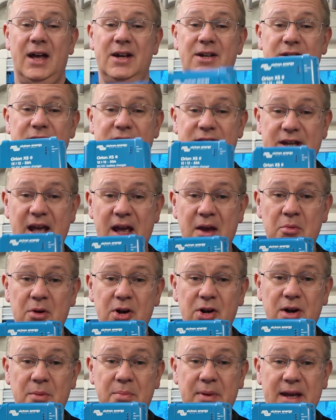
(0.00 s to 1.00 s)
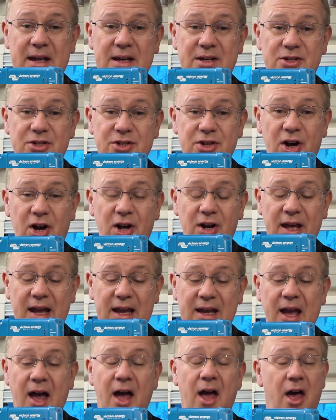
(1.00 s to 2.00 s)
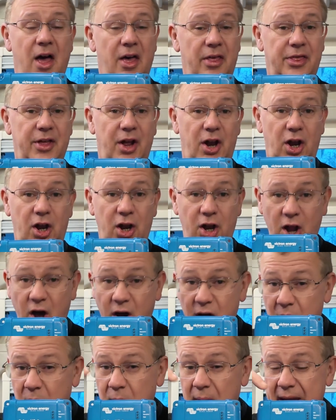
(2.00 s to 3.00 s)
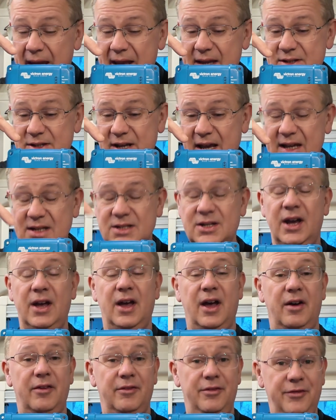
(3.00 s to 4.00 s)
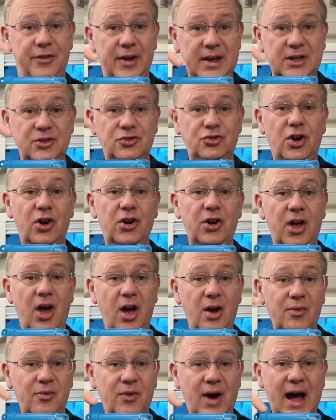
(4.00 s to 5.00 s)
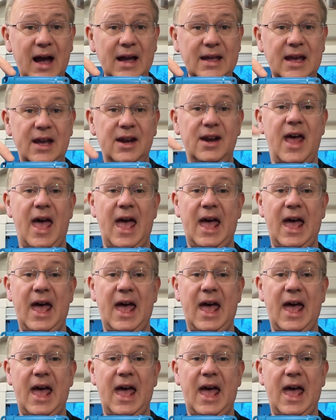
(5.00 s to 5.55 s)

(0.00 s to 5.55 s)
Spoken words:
and today we're going to be installing the long-awaited Victron Orion